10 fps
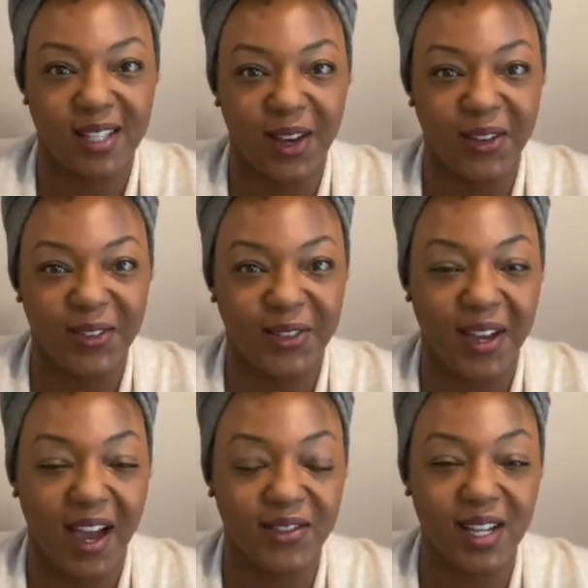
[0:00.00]
So if
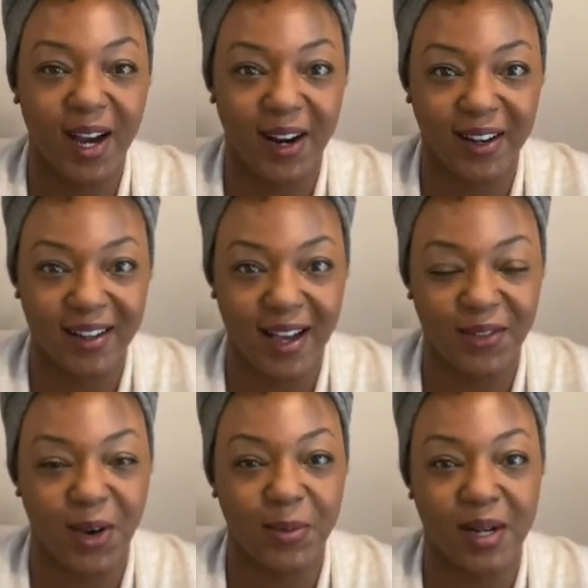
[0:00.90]
you haven't heard,
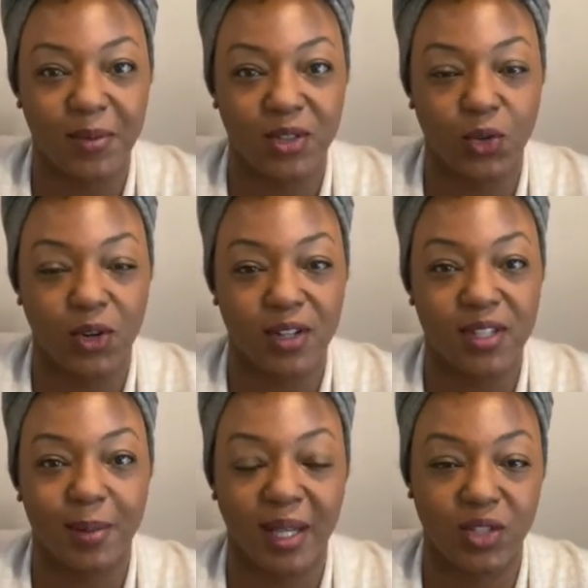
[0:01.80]
I've opened up the doors
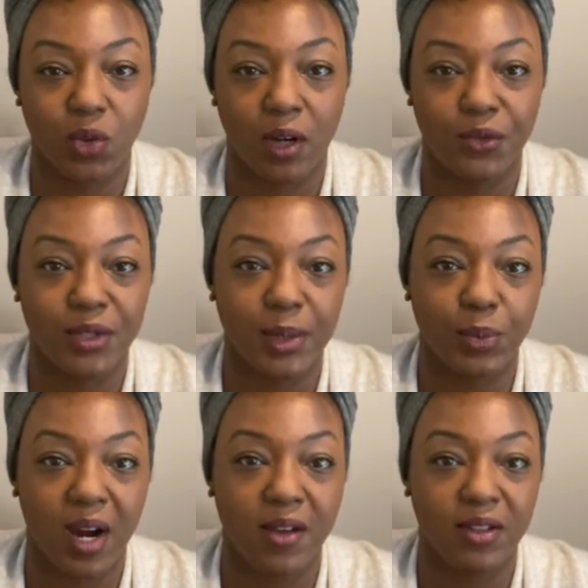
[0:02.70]
to my 12-week
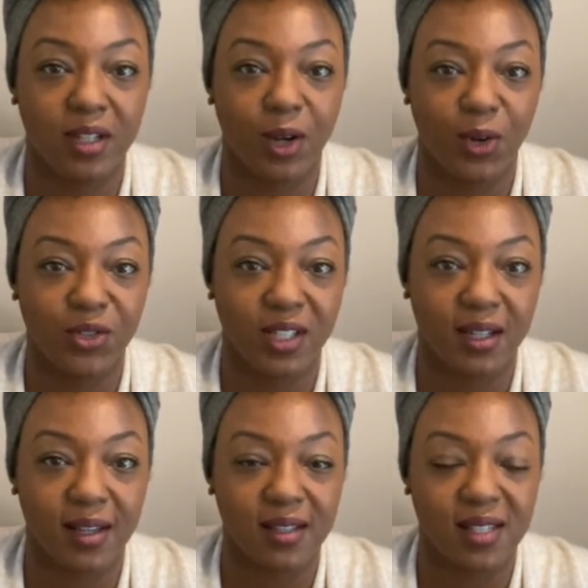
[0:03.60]
private
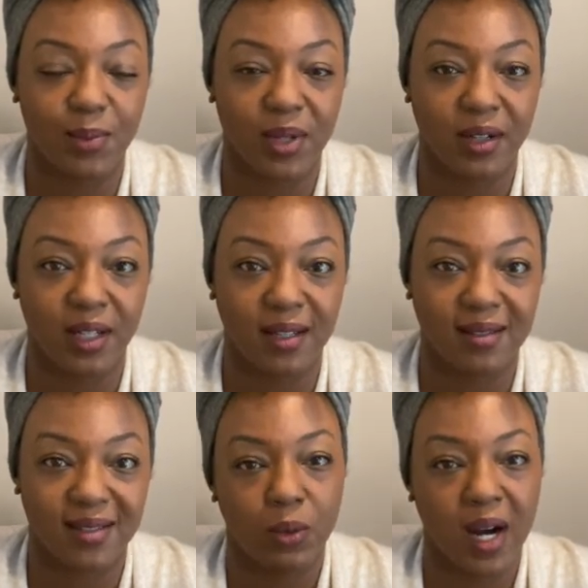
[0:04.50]
coaching
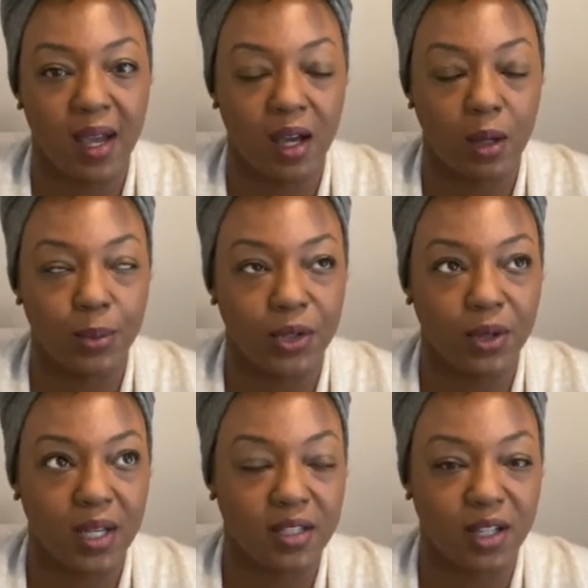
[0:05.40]
experience where I help
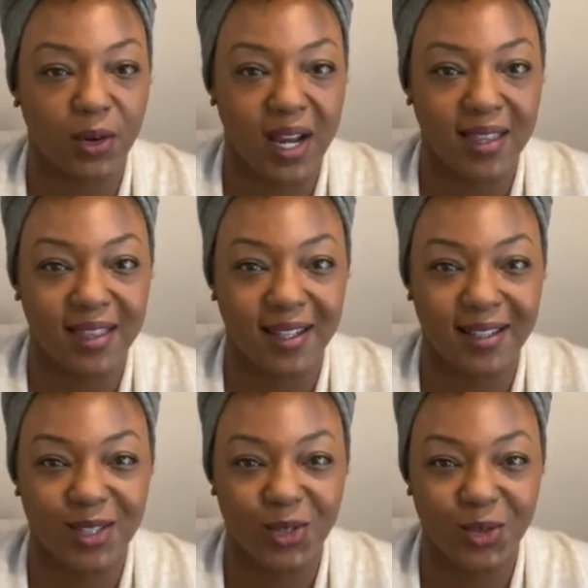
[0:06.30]
you integrate
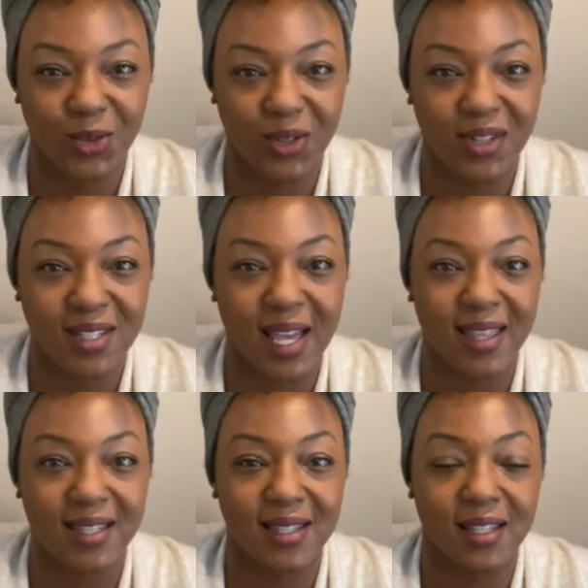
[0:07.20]
the tools
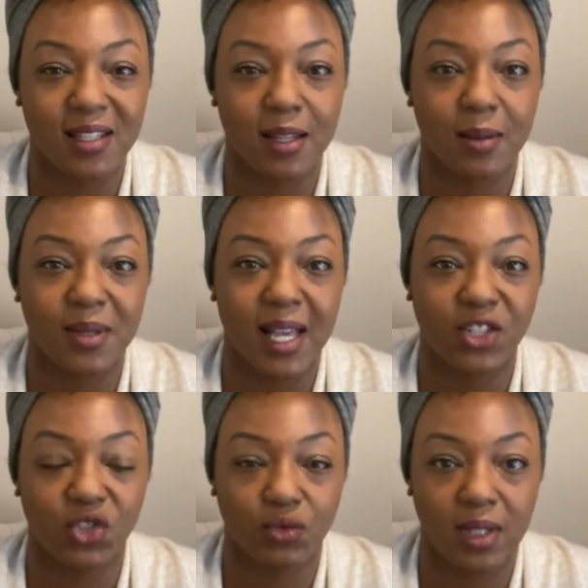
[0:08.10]
and the systems
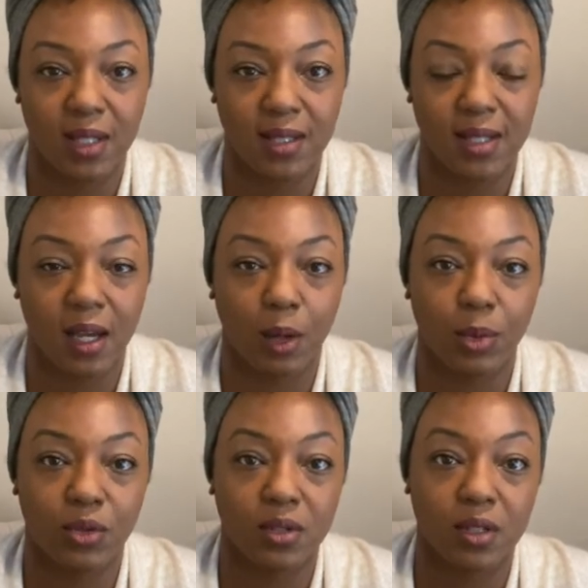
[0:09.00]
that you need to help
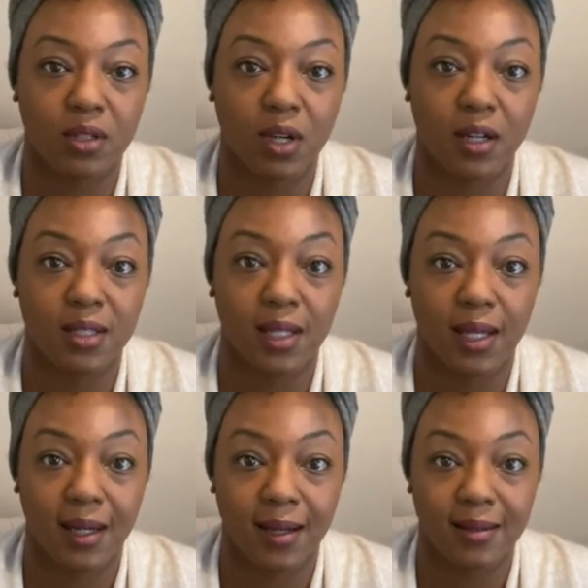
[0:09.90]
you to start to
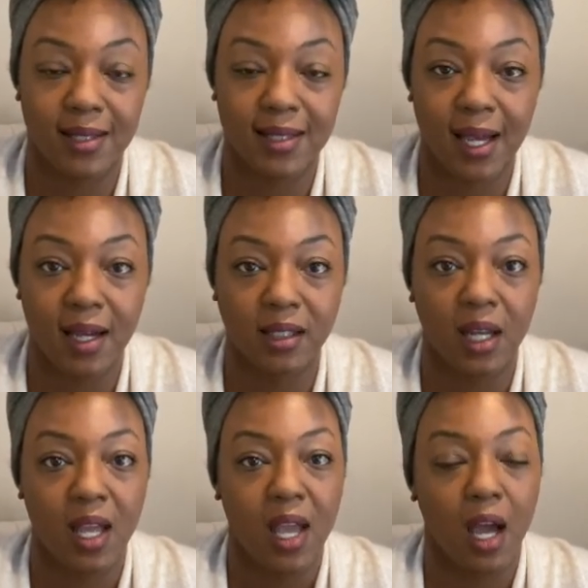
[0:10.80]
get unstuck,
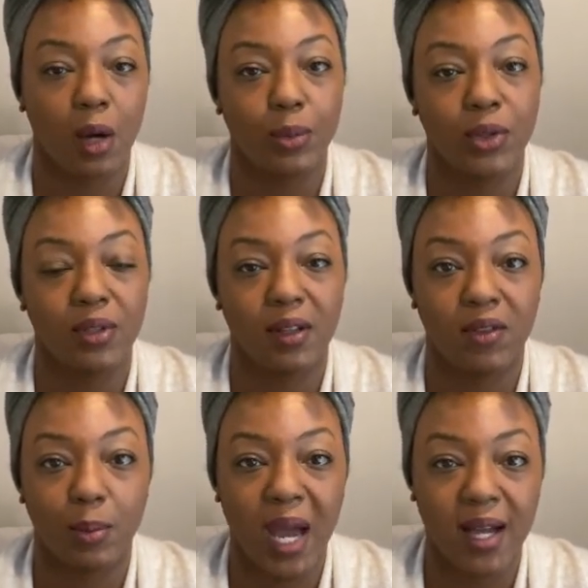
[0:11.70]
help you leave
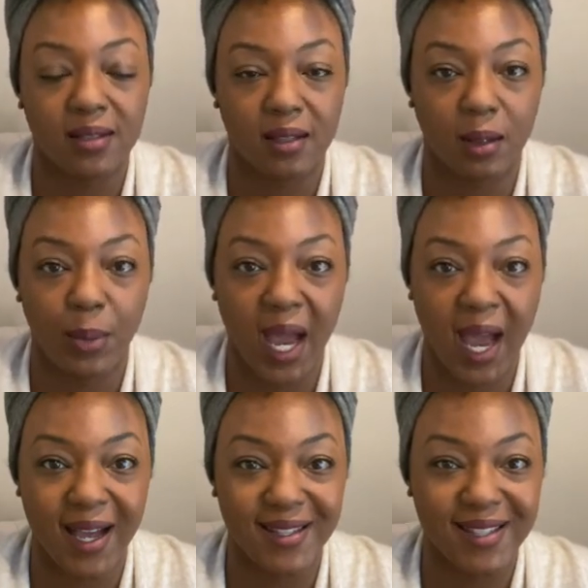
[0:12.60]
the past in the
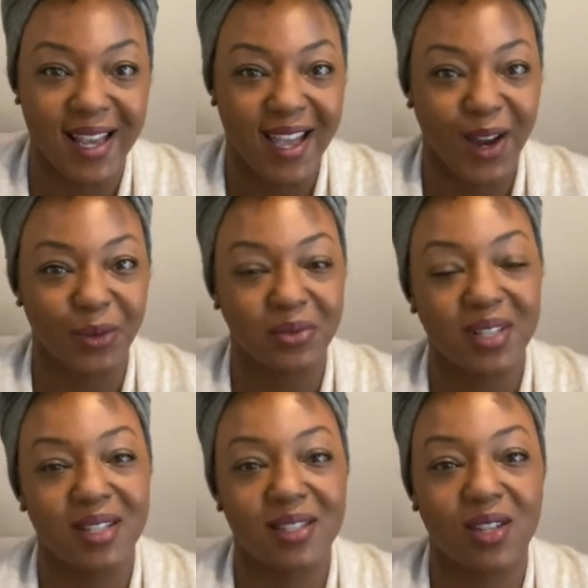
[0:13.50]
past, and
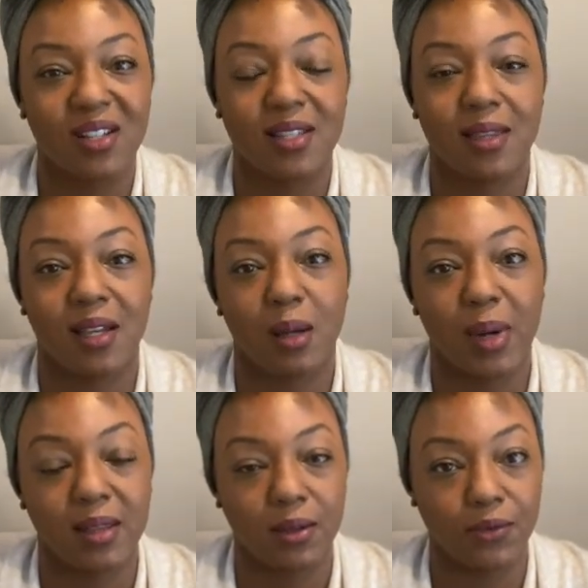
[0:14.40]
really start to think
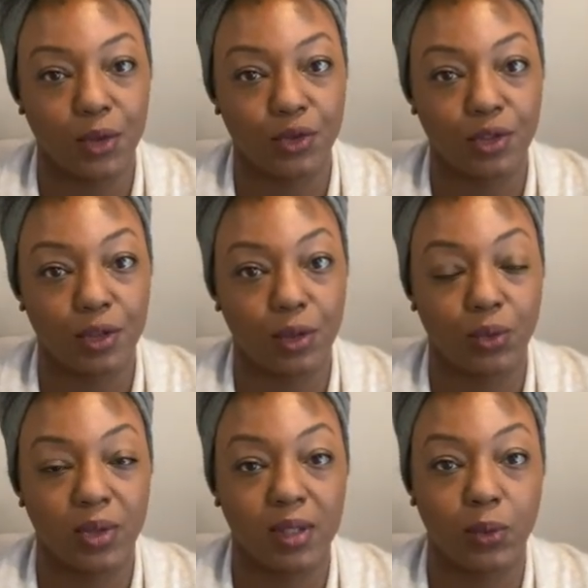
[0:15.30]
about the future you
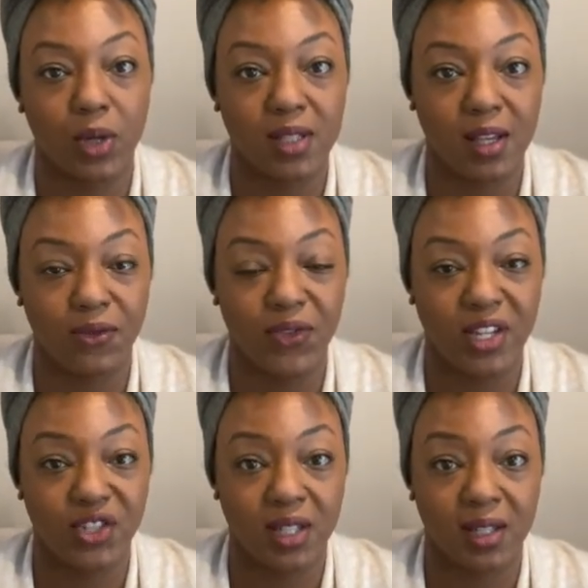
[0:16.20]
really want to
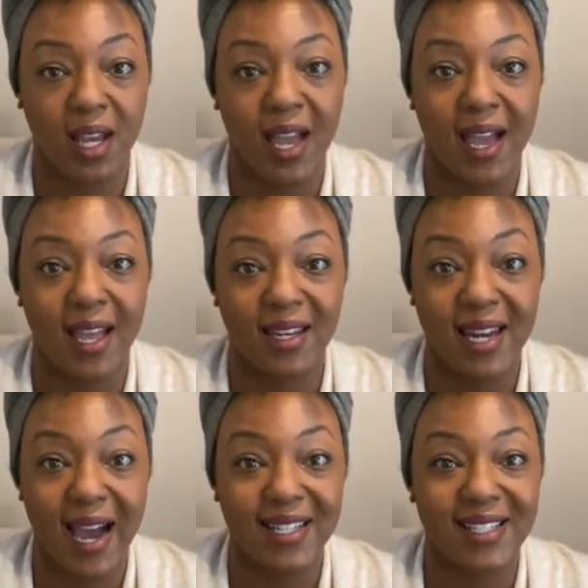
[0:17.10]
envision, and
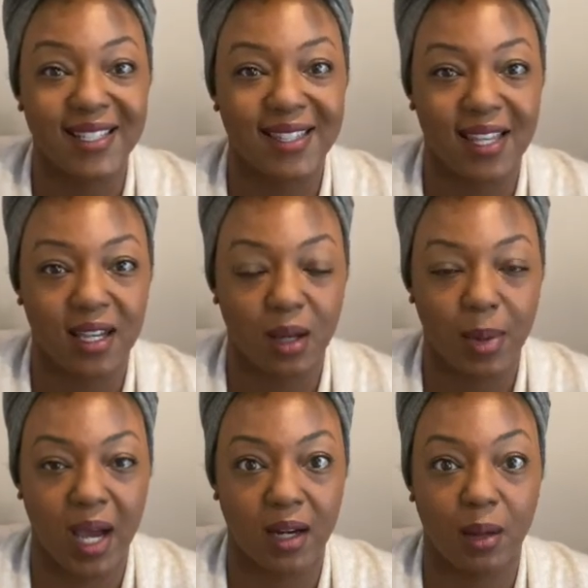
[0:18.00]
not just think
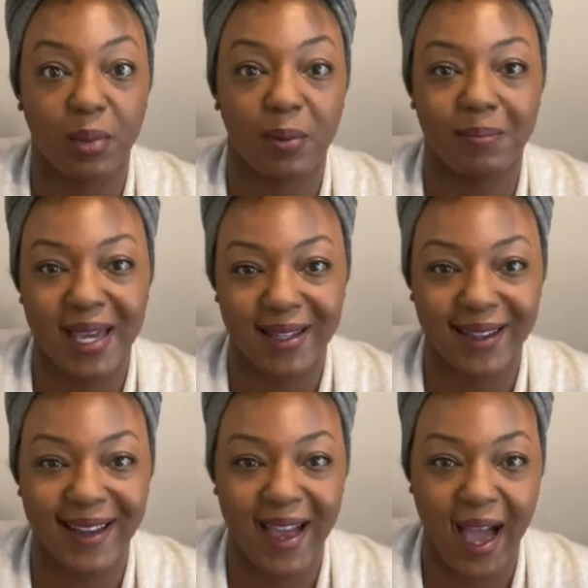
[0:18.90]
about it, but
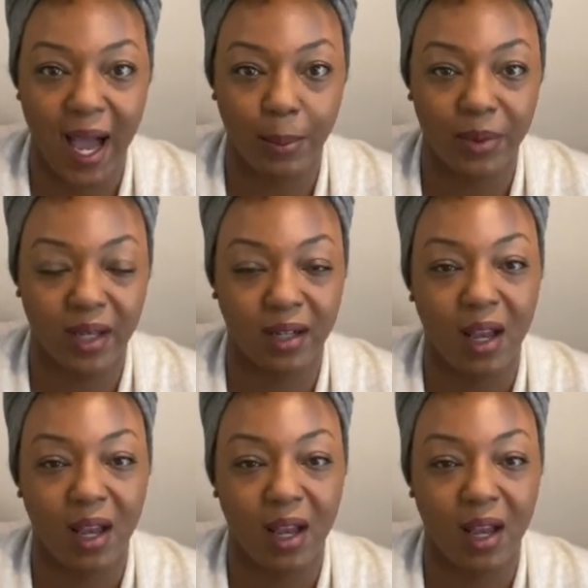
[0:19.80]
make it happen